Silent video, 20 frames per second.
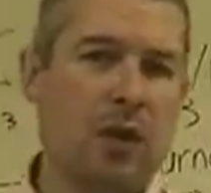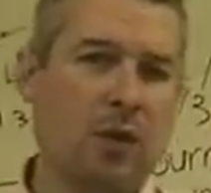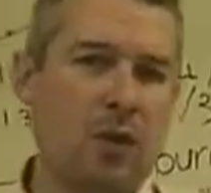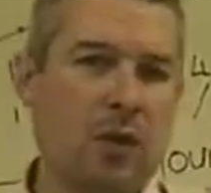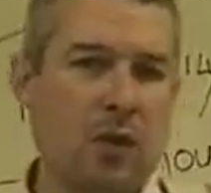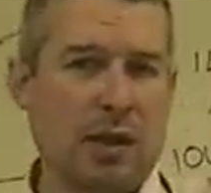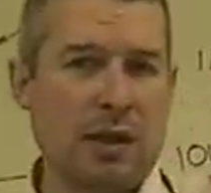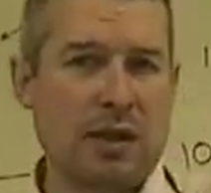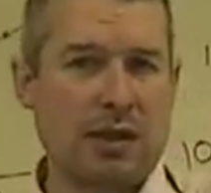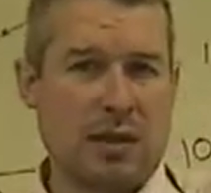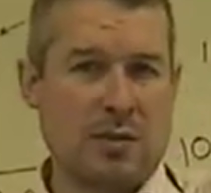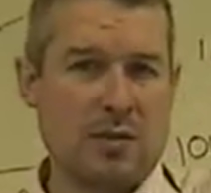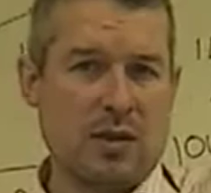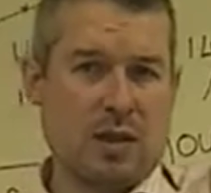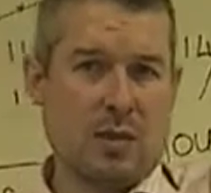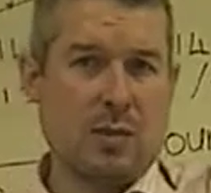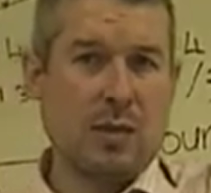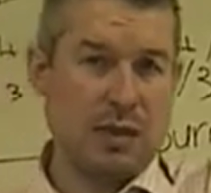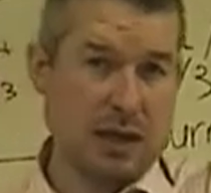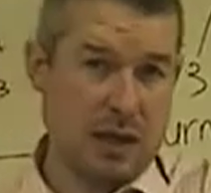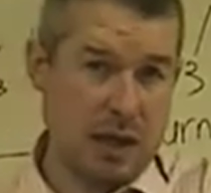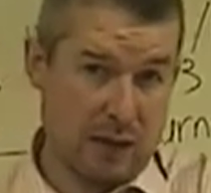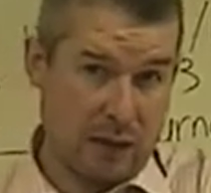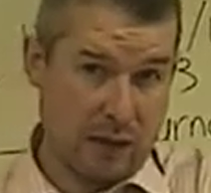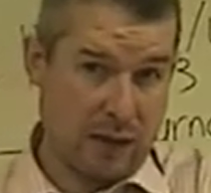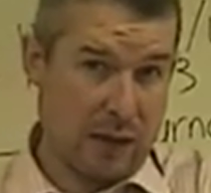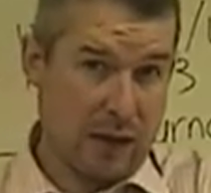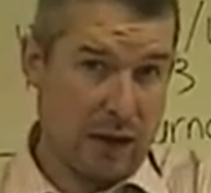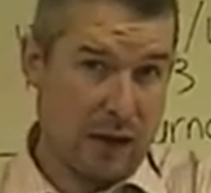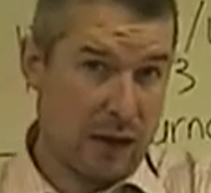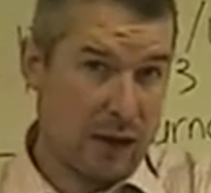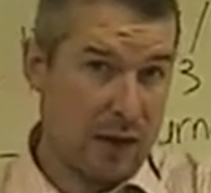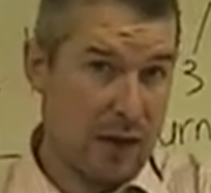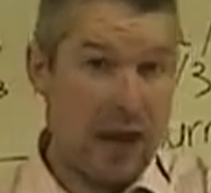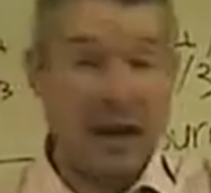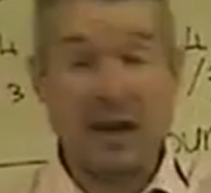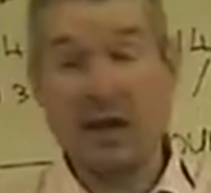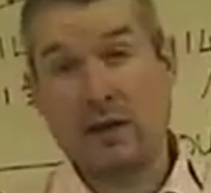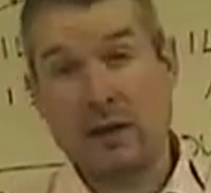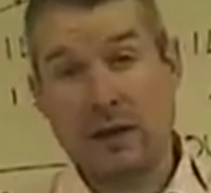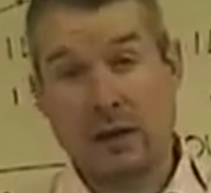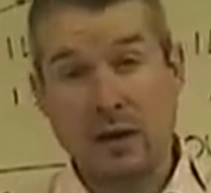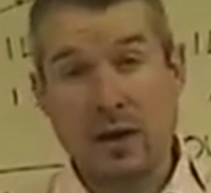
An organism just means a living thing, anything.